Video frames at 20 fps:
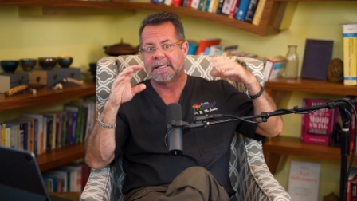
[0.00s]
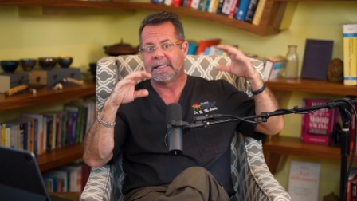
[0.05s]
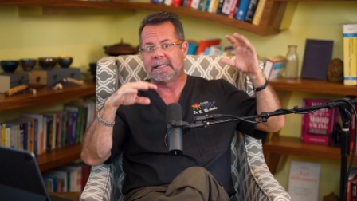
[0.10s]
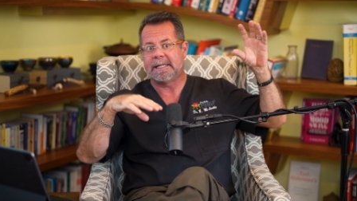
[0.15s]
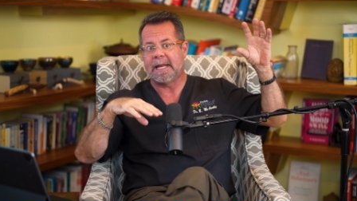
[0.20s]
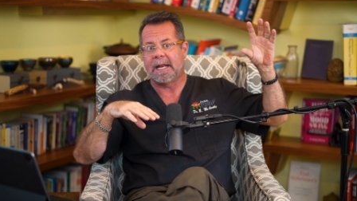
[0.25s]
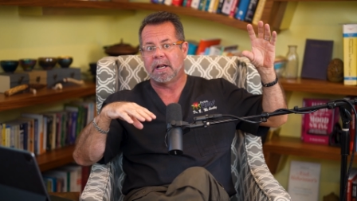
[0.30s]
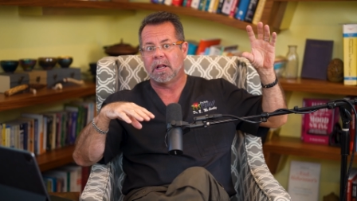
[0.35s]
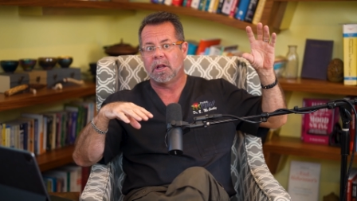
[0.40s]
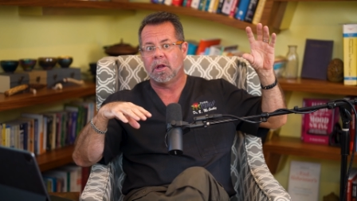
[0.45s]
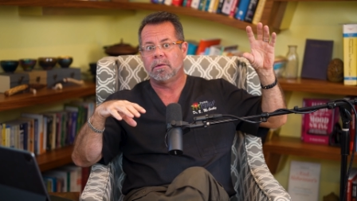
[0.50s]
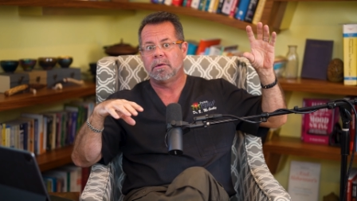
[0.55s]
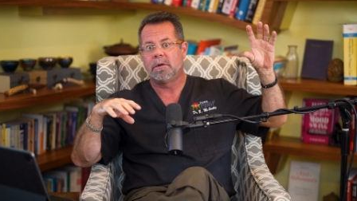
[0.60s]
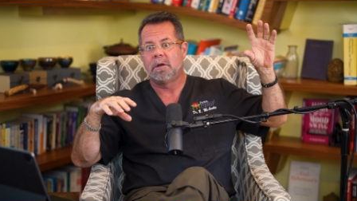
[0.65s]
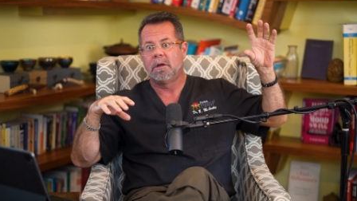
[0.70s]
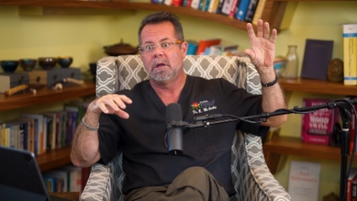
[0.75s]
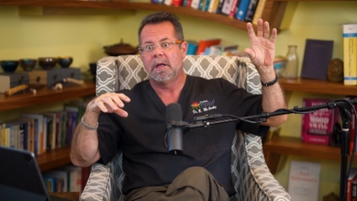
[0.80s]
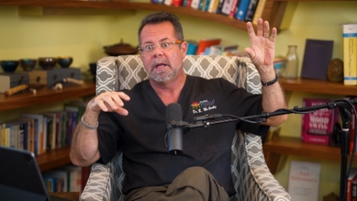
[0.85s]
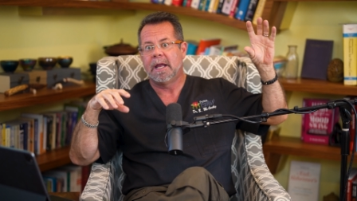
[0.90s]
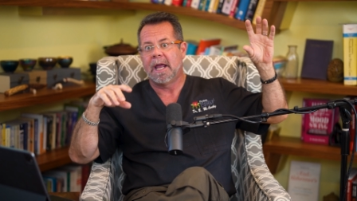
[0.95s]
standalone,
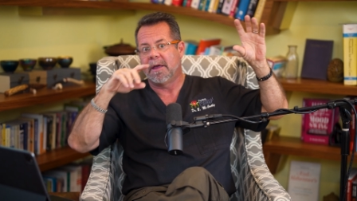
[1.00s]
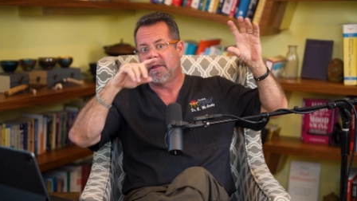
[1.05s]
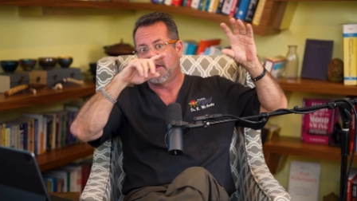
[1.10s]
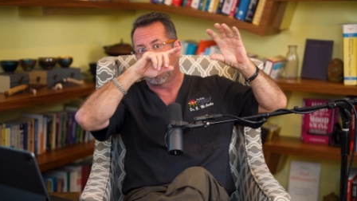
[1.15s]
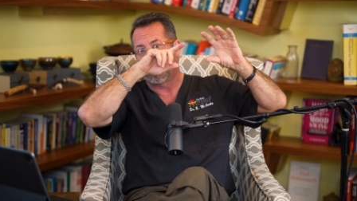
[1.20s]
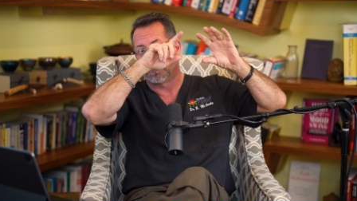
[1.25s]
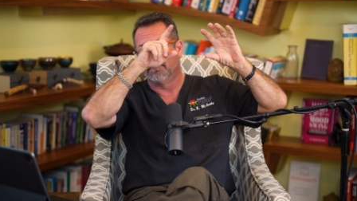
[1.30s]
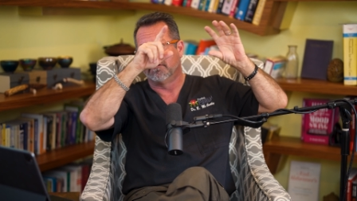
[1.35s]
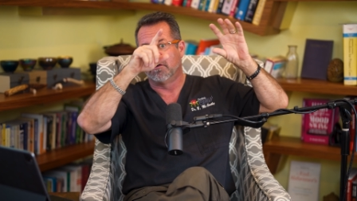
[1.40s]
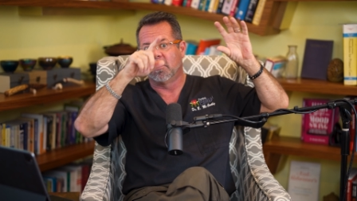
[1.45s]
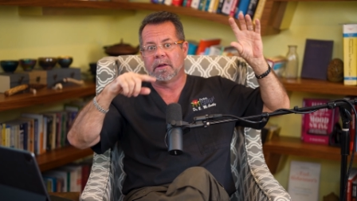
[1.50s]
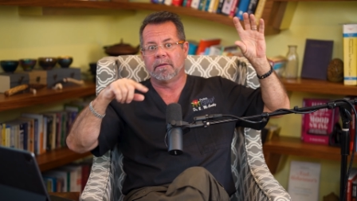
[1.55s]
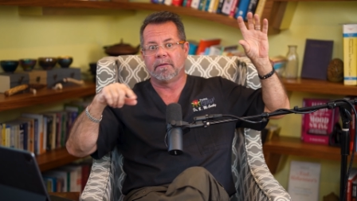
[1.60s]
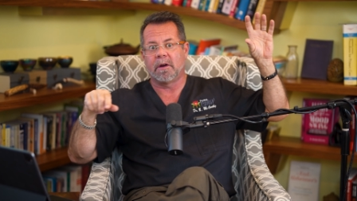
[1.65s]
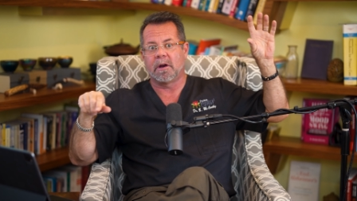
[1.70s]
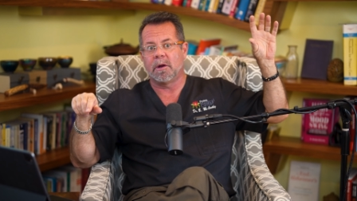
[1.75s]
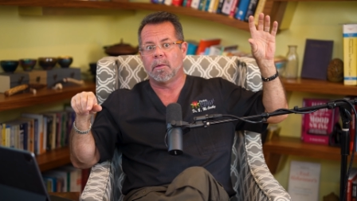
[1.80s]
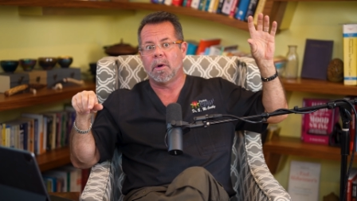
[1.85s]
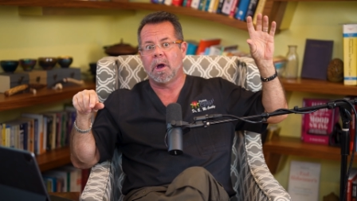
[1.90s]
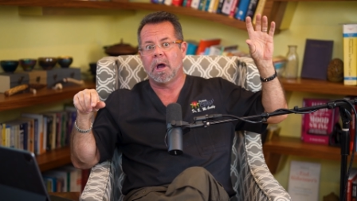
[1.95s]
and they're not converting
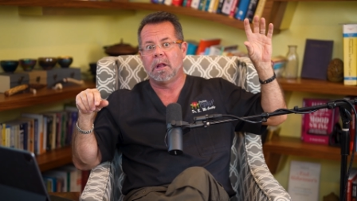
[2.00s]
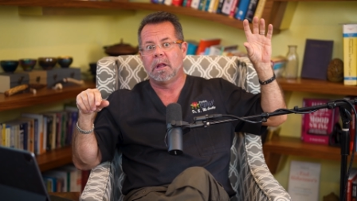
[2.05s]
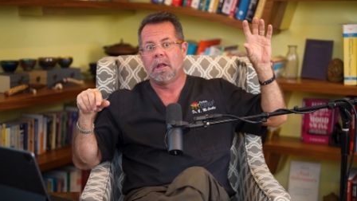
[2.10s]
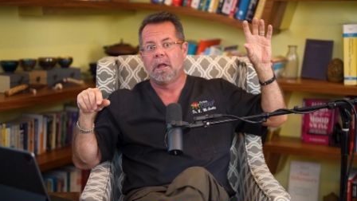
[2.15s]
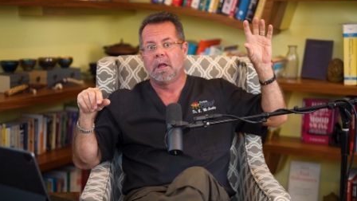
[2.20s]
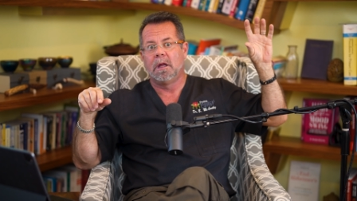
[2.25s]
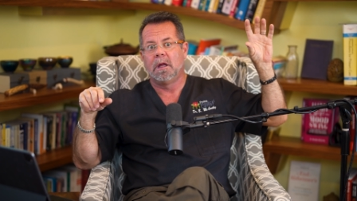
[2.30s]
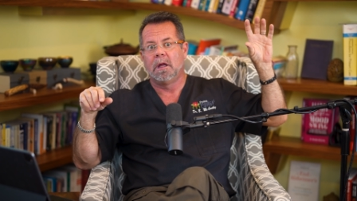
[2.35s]
very well.